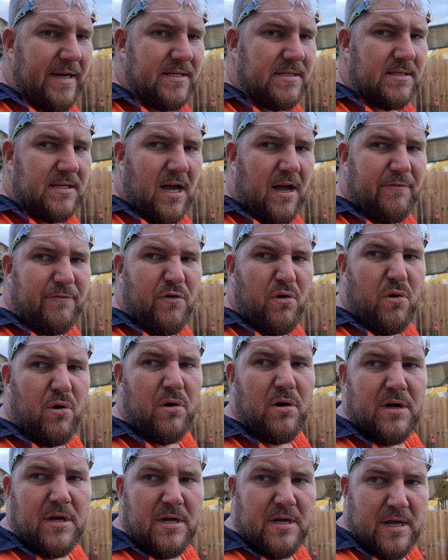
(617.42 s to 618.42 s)
stuff, or
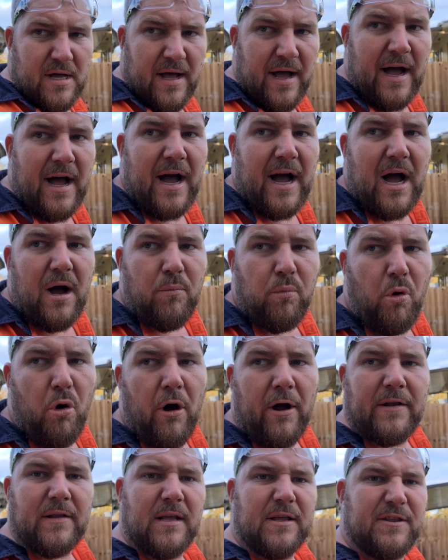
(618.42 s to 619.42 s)

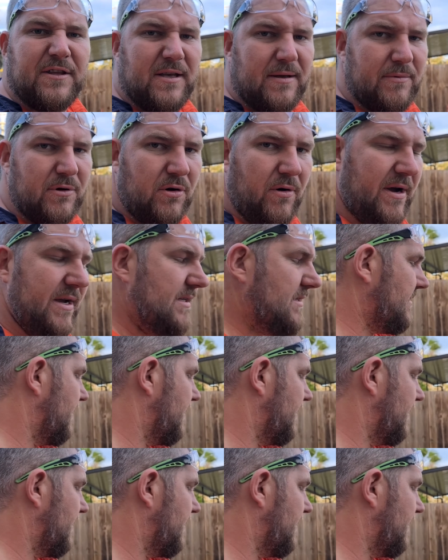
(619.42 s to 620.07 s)
white lithium grease.